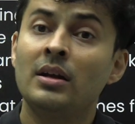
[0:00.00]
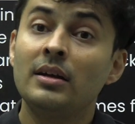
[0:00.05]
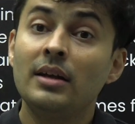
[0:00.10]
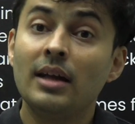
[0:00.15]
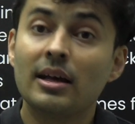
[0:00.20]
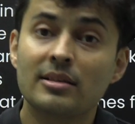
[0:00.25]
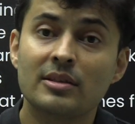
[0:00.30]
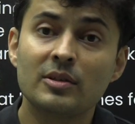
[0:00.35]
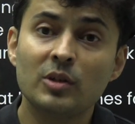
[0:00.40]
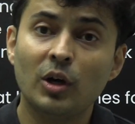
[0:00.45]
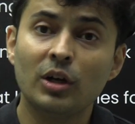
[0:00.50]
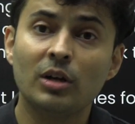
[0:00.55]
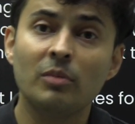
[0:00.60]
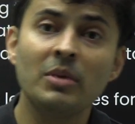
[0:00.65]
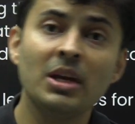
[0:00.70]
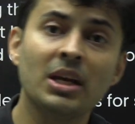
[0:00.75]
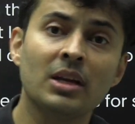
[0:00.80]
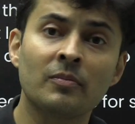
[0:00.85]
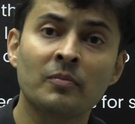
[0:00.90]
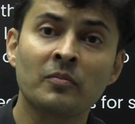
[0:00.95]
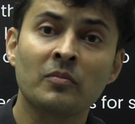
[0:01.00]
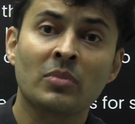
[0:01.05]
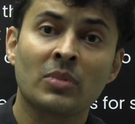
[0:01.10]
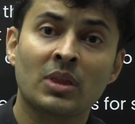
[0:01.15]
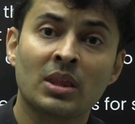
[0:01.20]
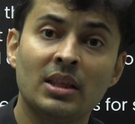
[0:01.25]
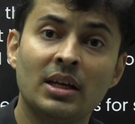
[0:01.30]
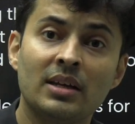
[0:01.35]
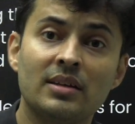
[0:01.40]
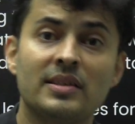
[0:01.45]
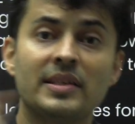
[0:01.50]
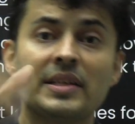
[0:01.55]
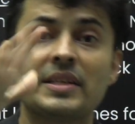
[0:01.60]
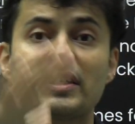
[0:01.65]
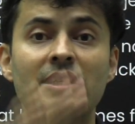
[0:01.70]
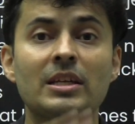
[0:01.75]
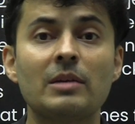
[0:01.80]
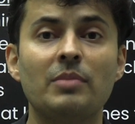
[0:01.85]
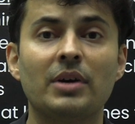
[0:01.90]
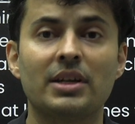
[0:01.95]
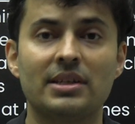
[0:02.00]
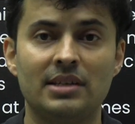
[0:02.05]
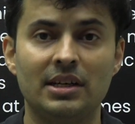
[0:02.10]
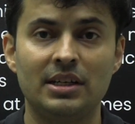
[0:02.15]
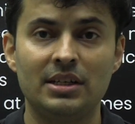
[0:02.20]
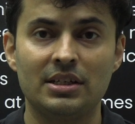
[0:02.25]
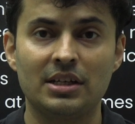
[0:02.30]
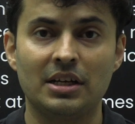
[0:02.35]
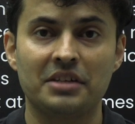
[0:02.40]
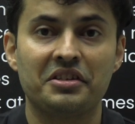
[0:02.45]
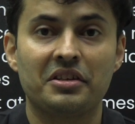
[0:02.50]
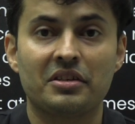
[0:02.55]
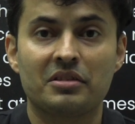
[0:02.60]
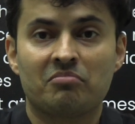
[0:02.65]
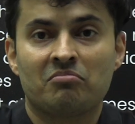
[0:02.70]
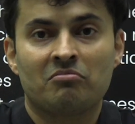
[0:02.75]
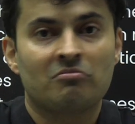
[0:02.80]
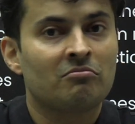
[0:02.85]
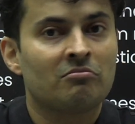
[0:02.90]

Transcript: does not mean there is 60% chance.